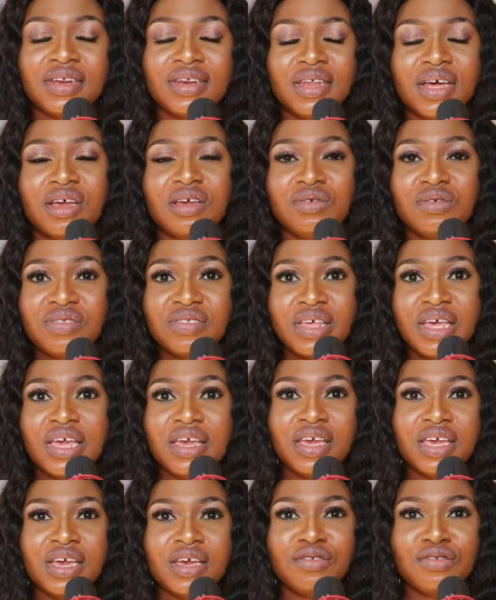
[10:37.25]
that you stay
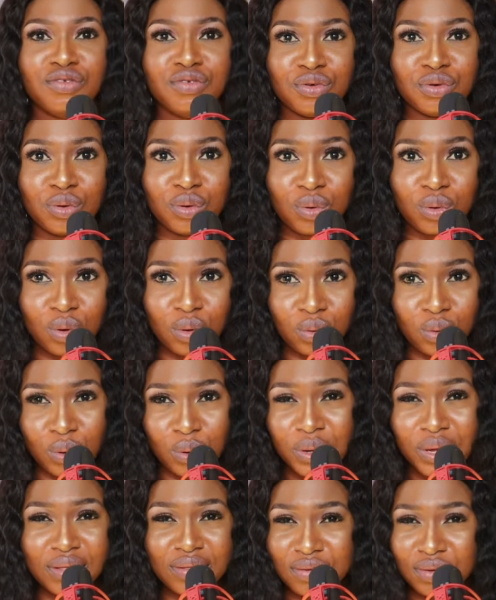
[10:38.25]
in case you're
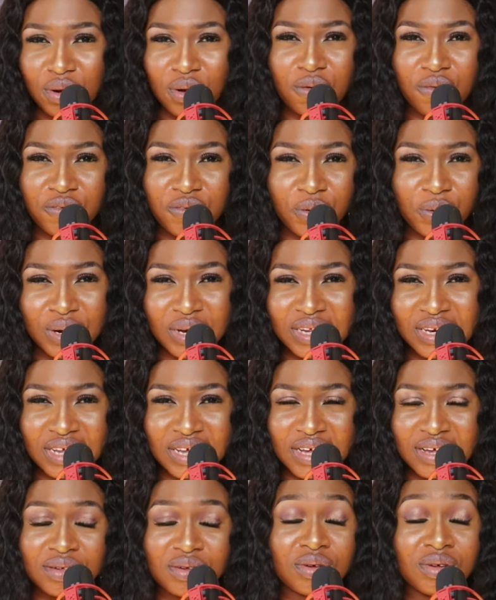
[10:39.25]
looking to come for
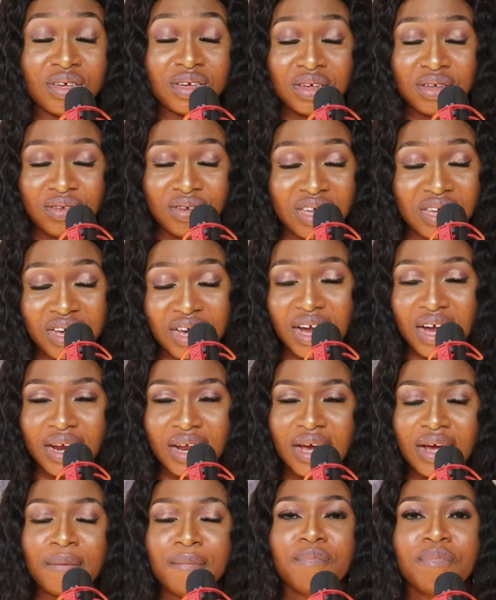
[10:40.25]
holiday in
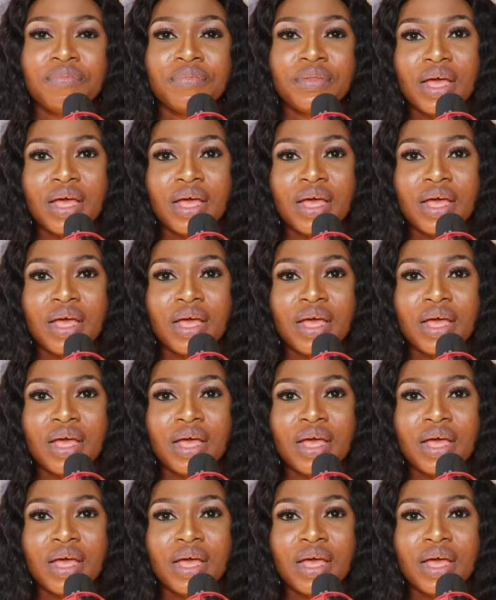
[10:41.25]
Ghana.